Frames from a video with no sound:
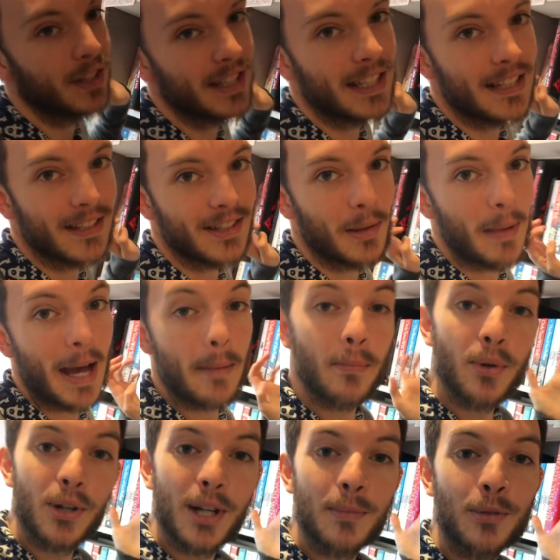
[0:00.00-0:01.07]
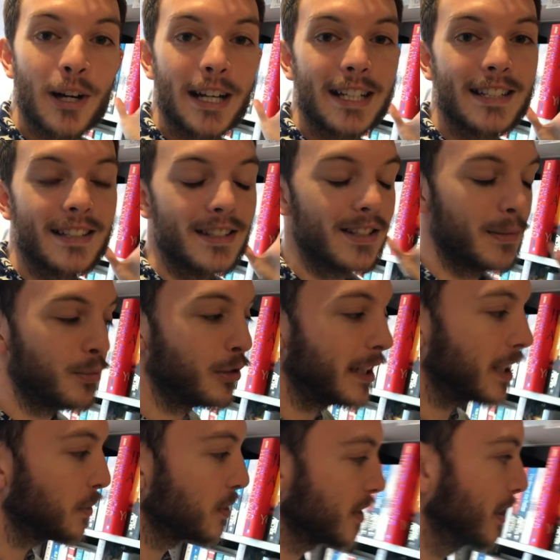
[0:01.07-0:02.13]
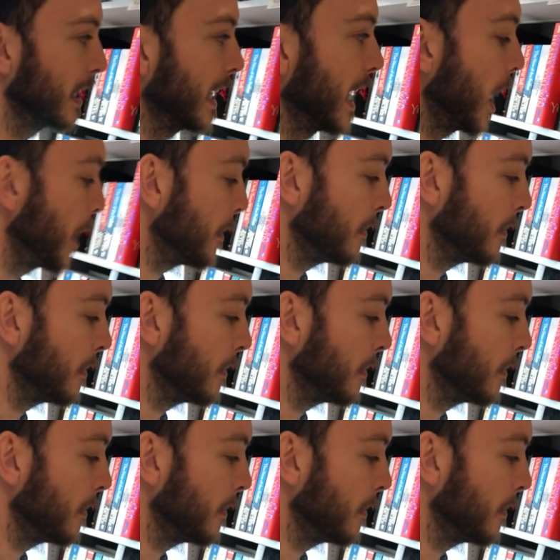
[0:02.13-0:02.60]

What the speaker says: since the Man Booker Prize and Sabrina was on it.